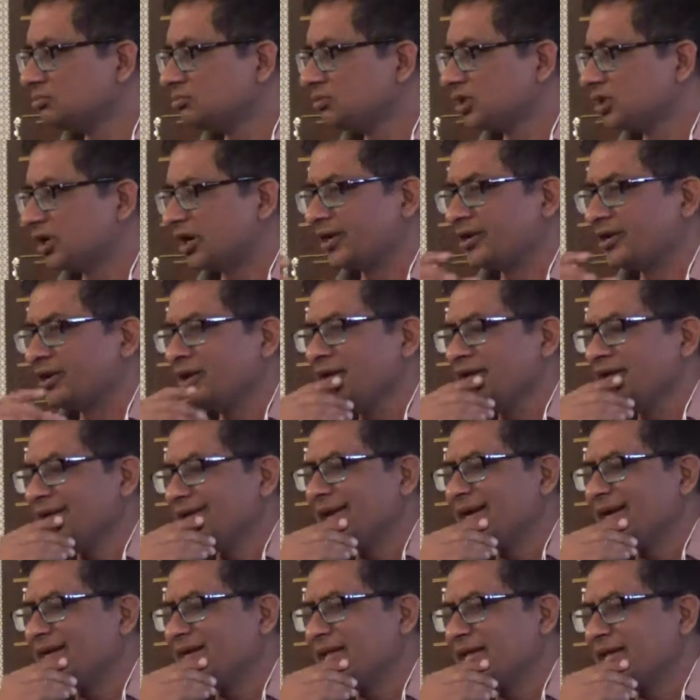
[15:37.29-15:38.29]
Right?
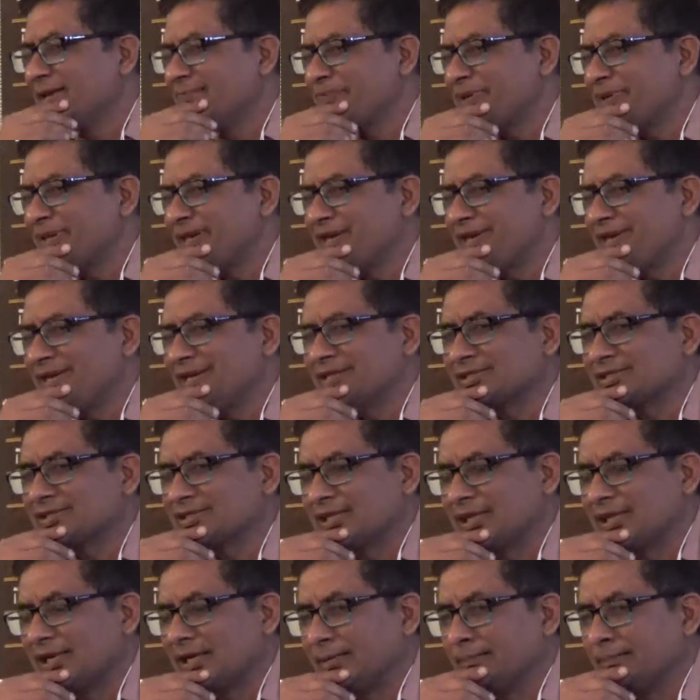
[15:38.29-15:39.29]
NDP is